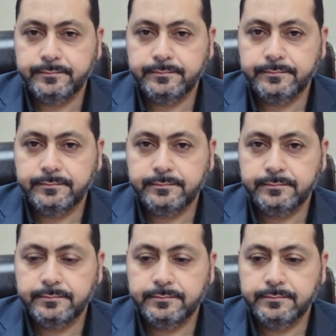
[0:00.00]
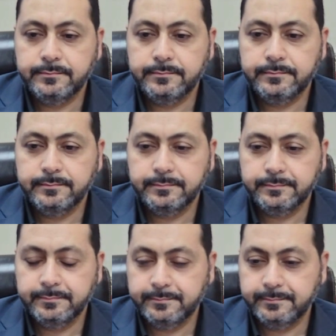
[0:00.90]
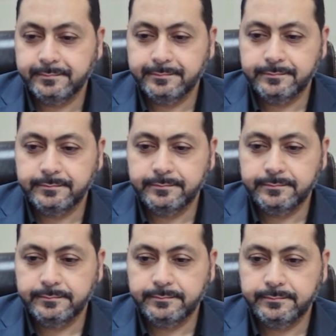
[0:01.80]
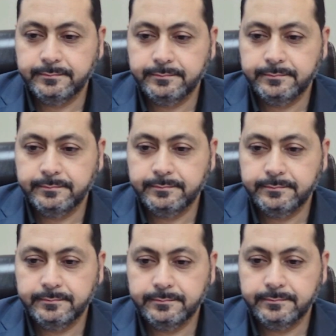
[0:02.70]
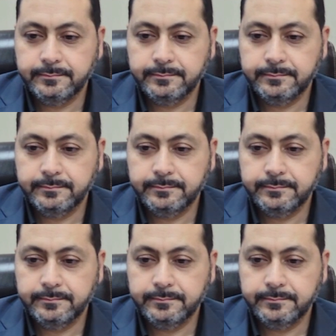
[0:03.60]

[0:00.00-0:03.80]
The person shown says nothing.